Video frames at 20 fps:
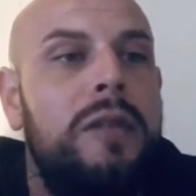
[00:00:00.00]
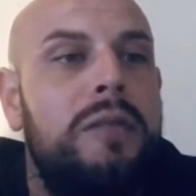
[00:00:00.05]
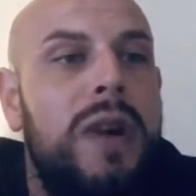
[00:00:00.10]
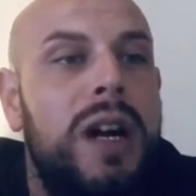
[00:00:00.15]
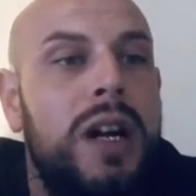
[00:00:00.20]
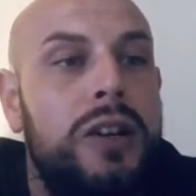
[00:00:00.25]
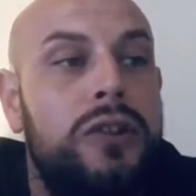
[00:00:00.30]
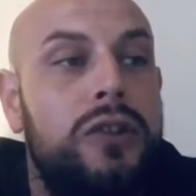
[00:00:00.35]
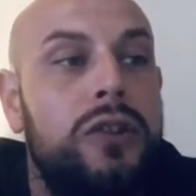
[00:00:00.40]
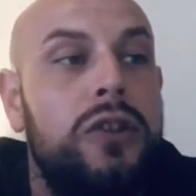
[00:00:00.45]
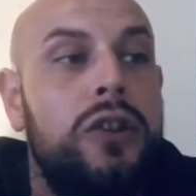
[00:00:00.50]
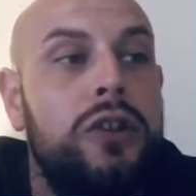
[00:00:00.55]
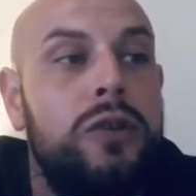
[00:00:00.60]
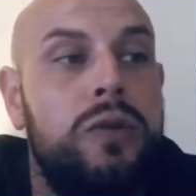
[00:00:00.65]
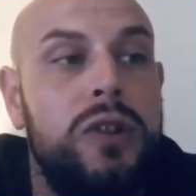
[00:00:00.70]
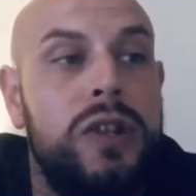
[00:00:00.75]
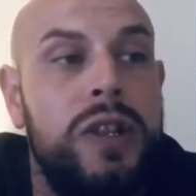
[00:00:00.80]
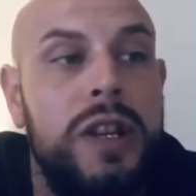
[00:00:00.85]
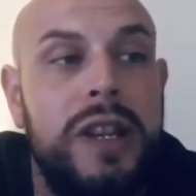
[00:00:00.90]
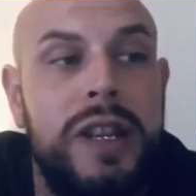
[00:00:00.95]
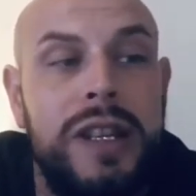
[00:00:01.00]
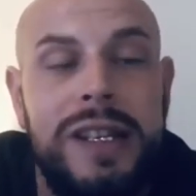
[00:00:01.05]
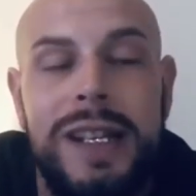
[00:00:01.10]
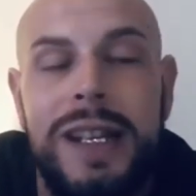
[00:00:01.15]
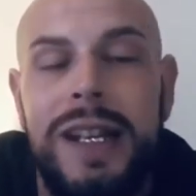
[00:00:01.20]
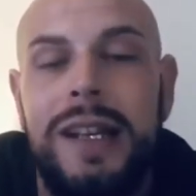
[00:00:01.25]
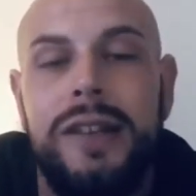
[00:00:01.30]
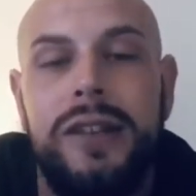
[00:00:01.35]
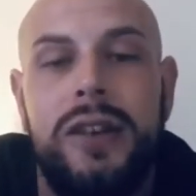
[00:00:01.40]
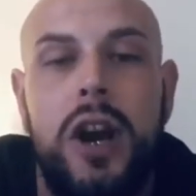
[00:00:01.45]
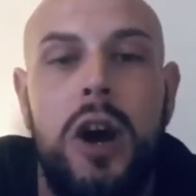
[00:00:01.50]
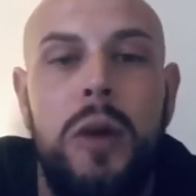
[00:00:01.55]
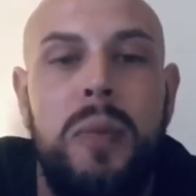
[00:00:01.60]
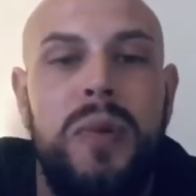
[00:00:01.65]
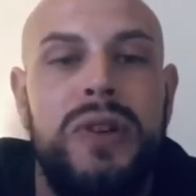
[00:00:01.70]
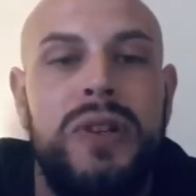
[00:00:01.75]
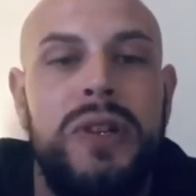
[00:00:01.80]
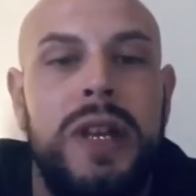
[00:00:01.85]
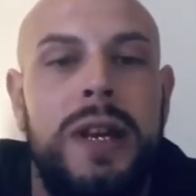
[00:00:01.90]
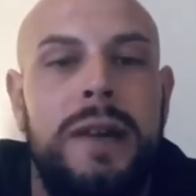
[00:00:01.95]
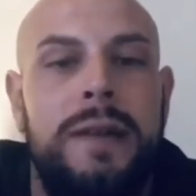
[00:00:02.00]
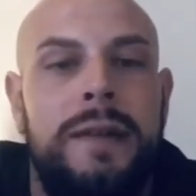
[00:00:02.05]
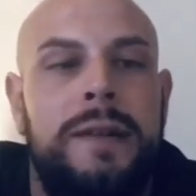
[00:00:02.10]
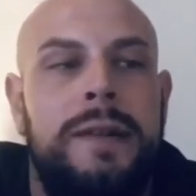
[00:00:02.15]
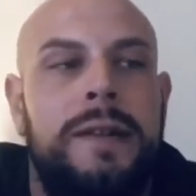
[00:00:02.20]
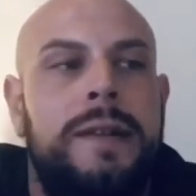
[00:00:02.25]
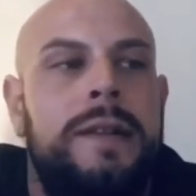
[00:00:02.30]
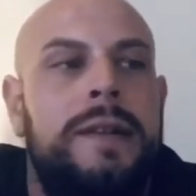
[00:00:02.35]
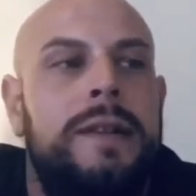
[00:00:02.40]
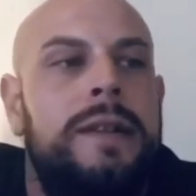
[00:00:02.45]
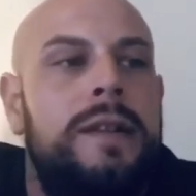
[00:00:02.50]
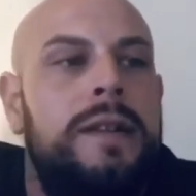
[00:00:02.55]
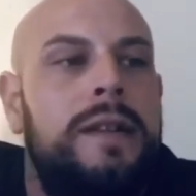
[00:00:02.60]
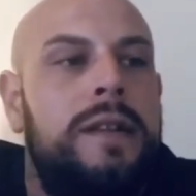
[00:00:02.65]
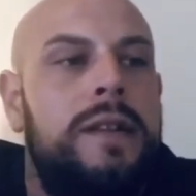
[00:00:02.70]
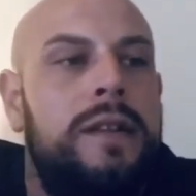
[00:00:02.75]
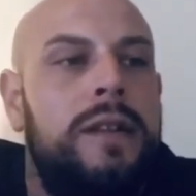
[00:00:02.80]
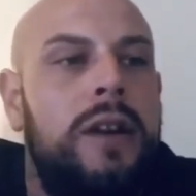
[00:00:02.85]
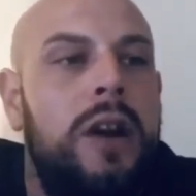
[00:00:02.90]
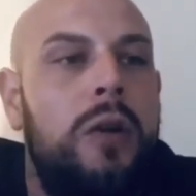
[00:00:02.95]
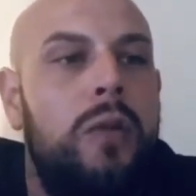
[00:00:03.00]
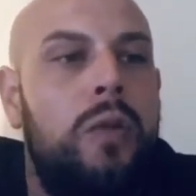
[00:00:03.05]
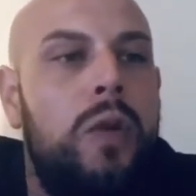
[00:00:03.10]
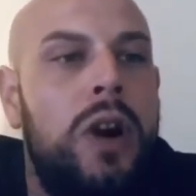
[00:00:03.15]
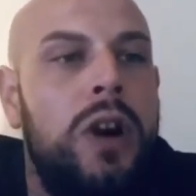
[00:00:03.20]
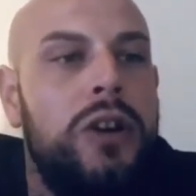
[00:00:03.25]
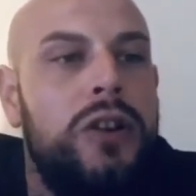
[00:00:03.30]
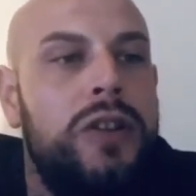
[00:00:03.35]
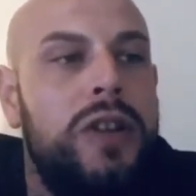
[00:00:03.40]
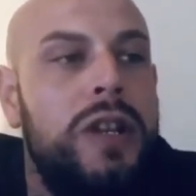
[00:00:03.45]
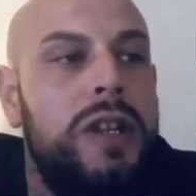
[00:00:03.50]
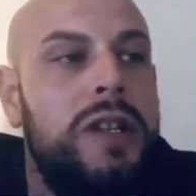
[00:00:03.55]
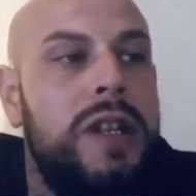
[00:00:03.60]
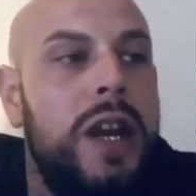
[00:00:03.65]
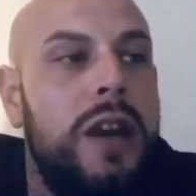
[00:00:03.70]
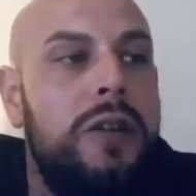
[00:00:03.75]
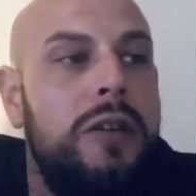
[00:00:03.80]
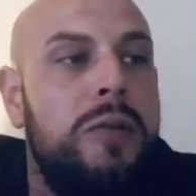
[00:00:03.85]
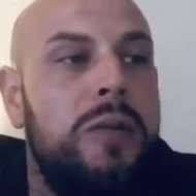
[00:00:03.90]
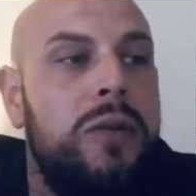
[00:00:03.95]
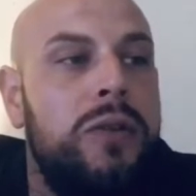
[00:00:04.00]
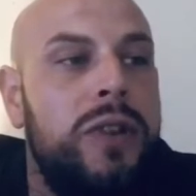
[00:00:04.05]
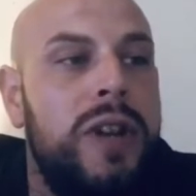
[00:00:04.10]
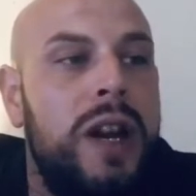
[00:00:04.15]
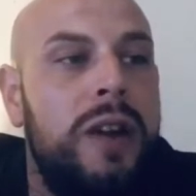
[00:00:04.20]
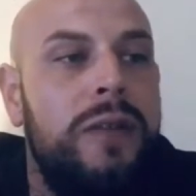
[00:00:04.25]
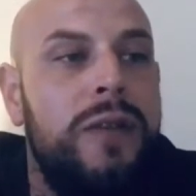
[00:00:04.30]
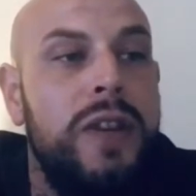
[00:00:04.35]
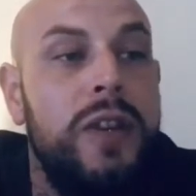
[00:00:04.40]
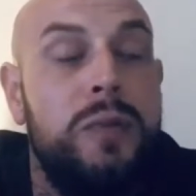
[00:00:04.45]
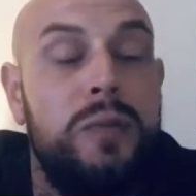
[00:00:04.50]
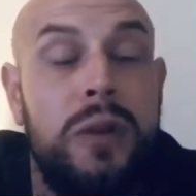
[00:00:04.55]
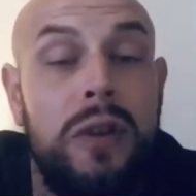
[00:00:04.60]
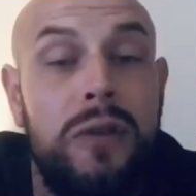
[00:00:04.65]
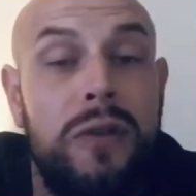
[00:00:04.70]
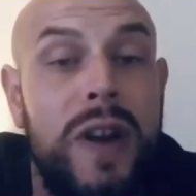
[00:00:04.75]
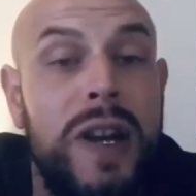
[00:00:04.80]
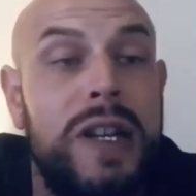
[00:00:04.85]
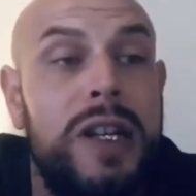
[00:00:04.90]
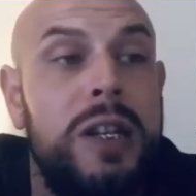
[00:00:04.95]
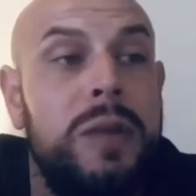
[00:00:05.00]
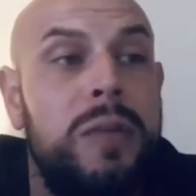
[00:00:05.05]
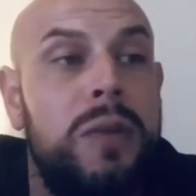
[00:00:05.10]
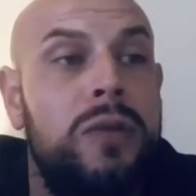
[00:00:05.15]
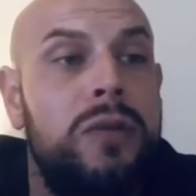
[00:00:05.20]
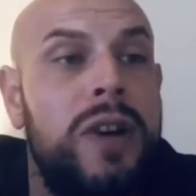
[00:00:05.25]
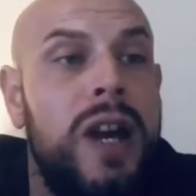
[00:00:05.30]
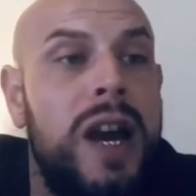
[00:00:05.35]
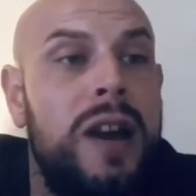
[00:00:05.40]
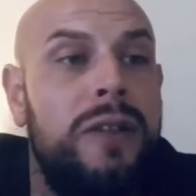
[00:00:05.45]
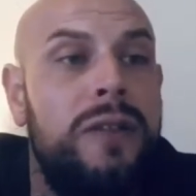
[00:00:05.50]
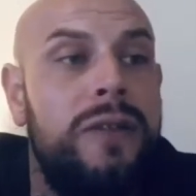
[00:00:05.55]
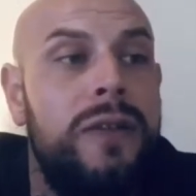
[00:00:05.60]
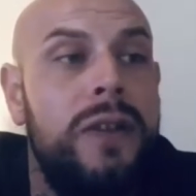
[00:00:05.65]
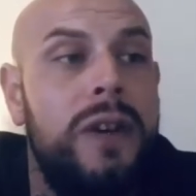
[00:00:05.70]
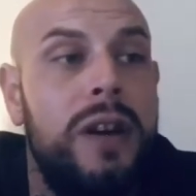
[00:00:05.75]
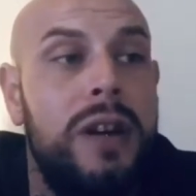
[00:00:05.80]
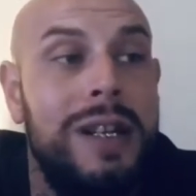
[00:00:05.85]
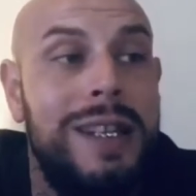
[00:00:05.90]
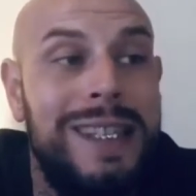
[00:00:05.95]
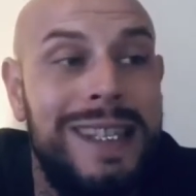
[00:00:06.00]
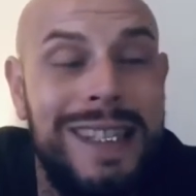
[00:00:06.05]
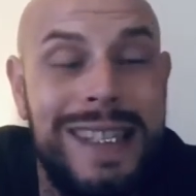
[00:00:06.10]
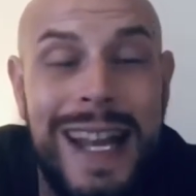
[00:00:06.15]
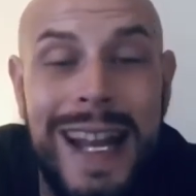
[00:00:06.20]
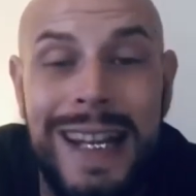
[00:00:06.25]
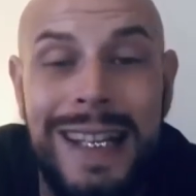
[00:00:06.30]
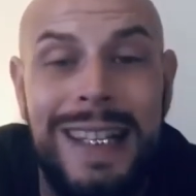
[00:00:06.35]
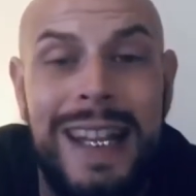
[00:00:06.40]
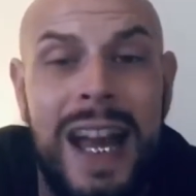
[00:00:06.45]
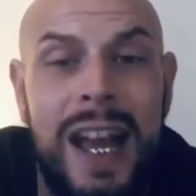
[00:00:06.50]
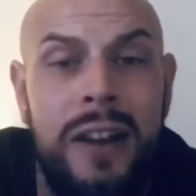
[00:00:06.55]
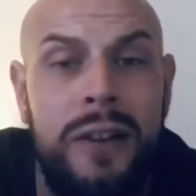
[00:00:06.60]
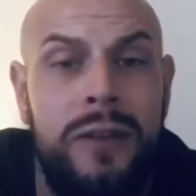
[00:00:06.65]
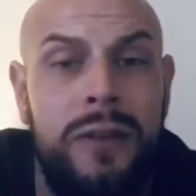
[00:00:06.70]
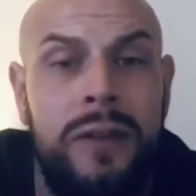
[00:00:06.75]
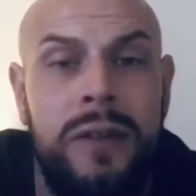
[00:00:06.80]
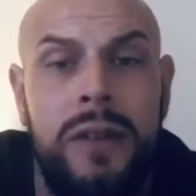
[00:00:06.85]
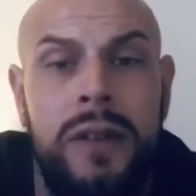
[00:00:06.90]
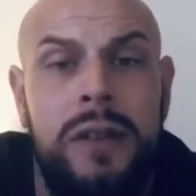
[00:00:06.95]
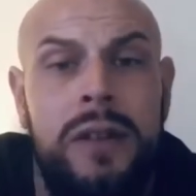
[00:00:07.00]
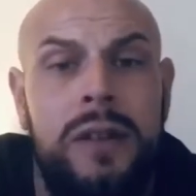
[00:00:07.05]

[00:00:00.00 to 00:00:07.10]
My source was in the cells opposite and watched this terrible death, this preventable death, a sad death.